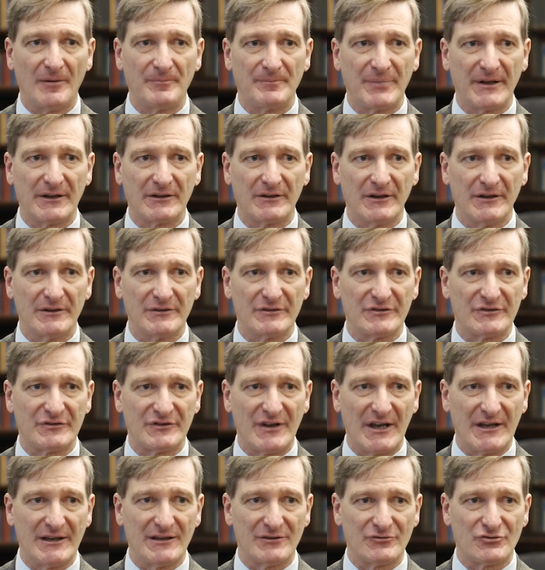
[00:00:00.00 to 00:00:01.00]
because
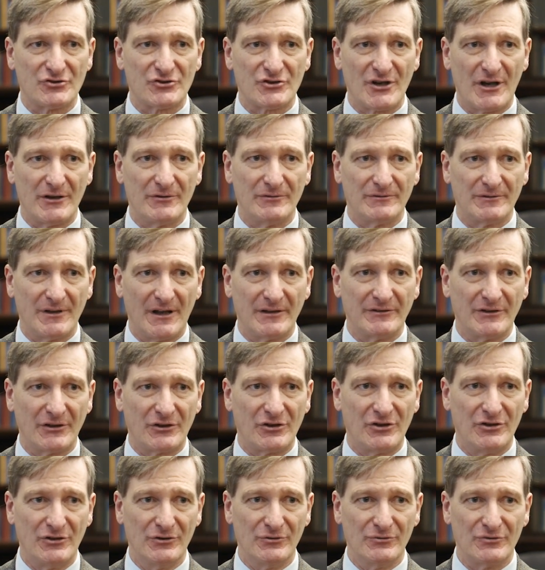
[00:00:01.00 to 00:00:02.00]
they had shown an
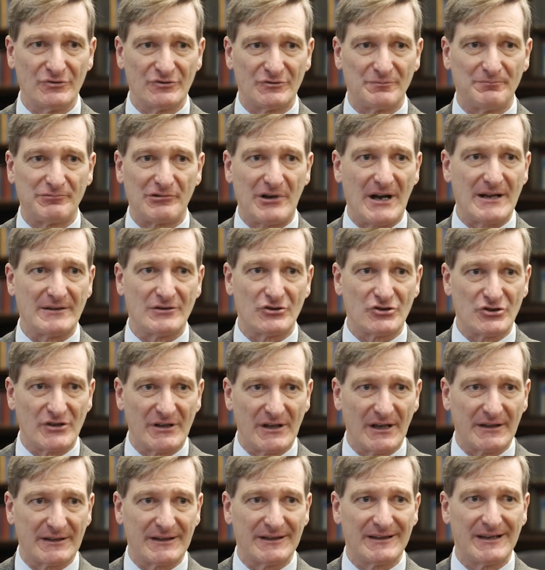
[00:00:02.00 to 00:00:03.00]
accused
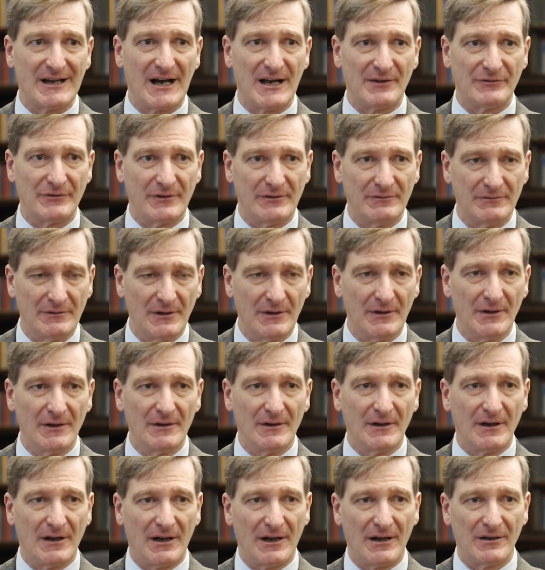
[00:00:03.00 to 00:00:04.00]
brandishing a gun
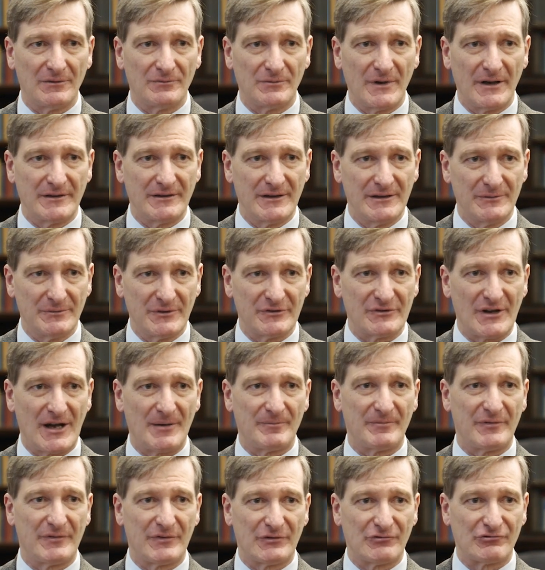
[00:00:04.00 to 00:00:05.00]
when he was
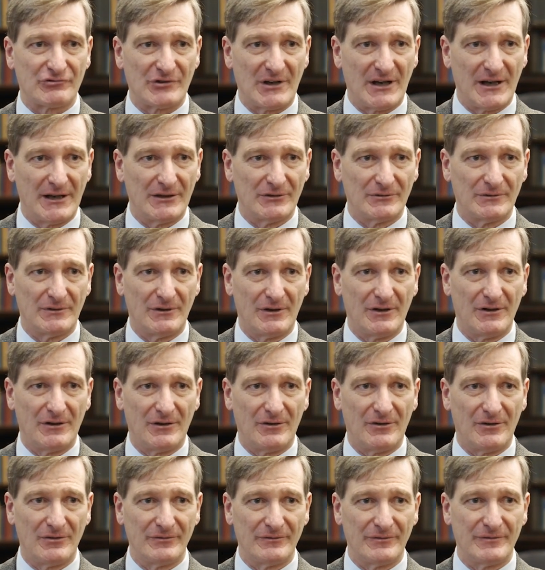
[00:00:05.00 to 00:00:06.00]
up for trial
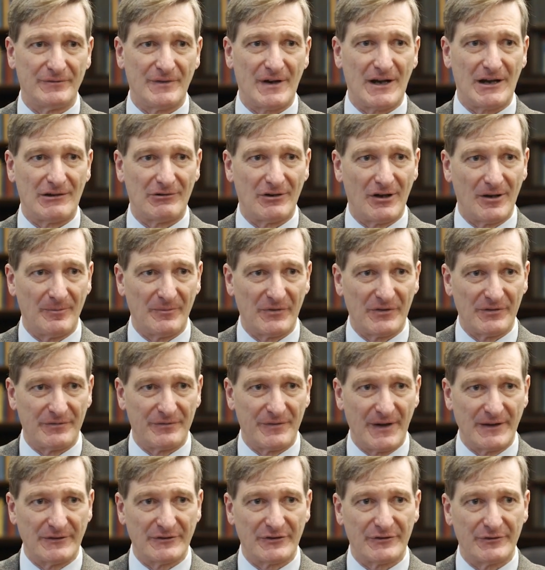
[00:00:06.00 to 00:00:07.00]
on firearms
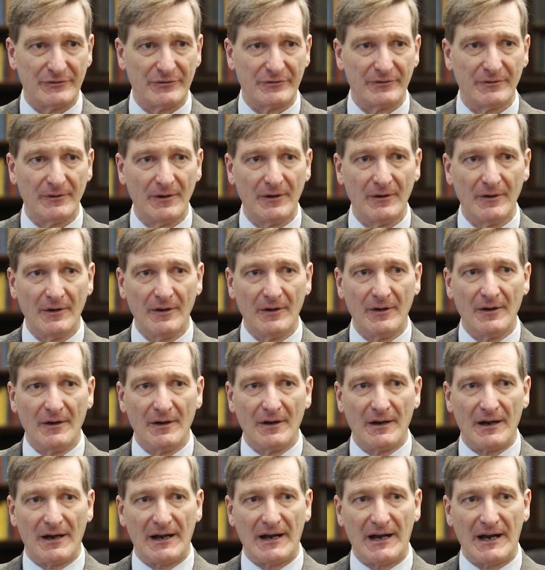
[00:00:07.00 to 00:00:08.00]
offences.
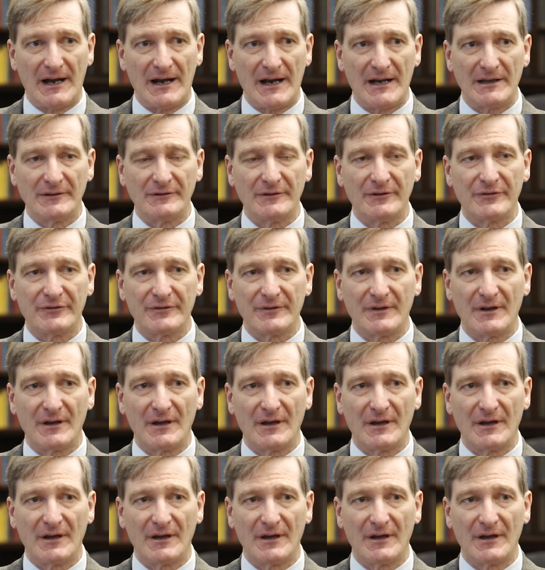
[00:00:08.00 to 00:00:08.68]
And